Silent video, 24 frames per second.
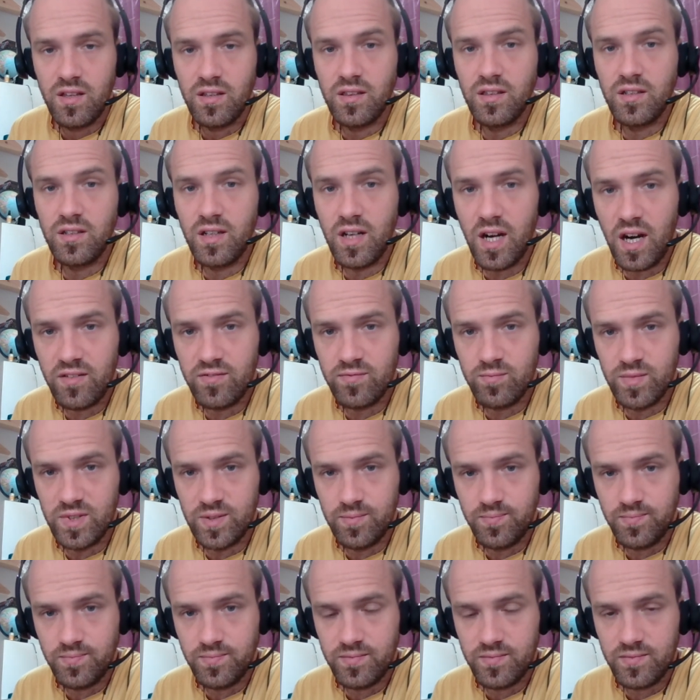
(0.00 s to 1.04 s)
the government
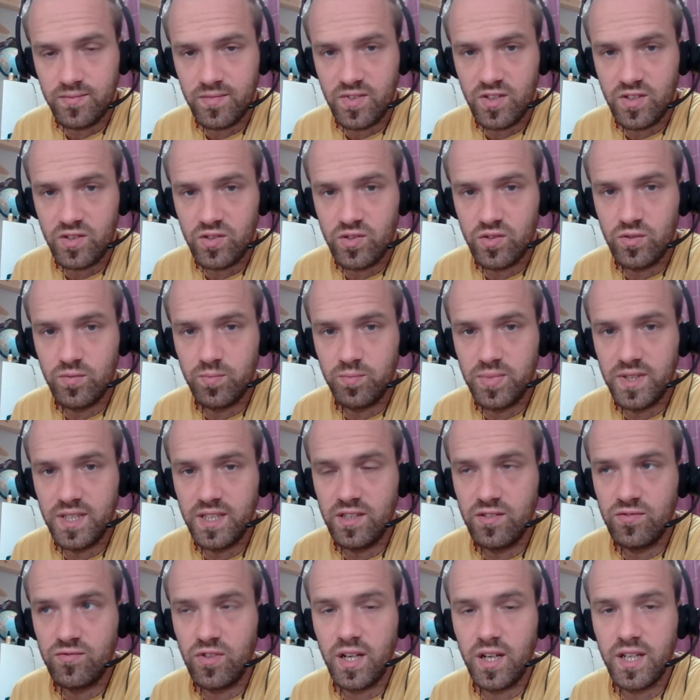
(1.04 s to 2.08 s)
should
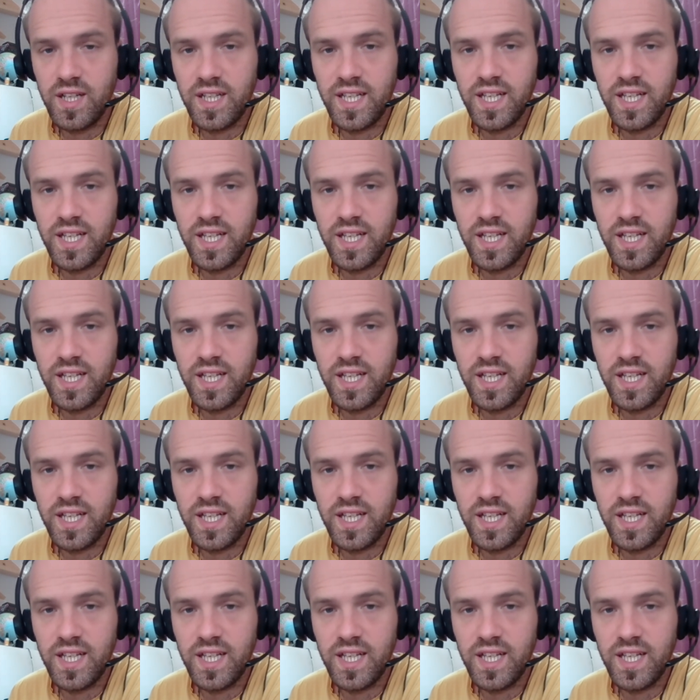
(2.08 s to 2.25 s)
be running